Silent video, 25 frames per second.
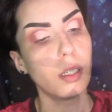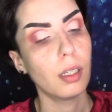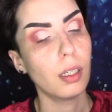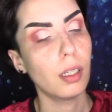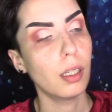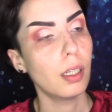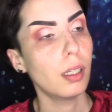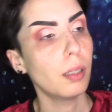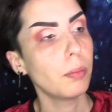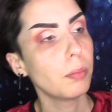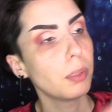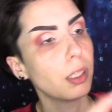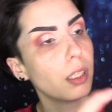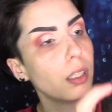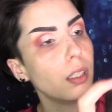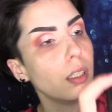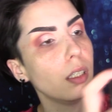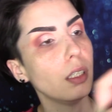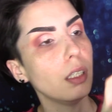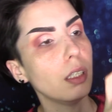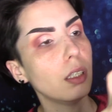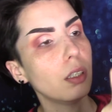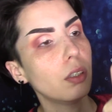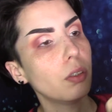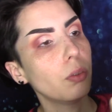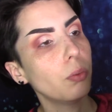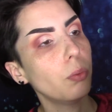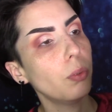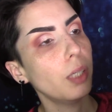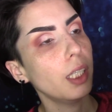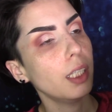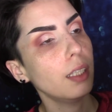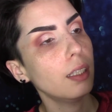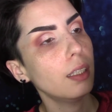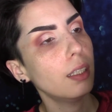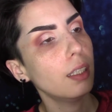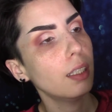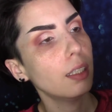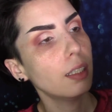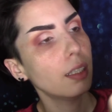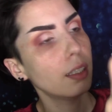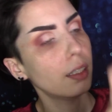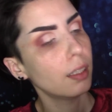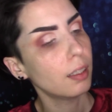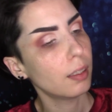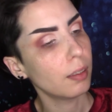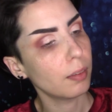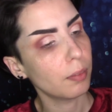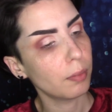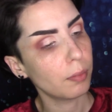I'm gonna need to wet this.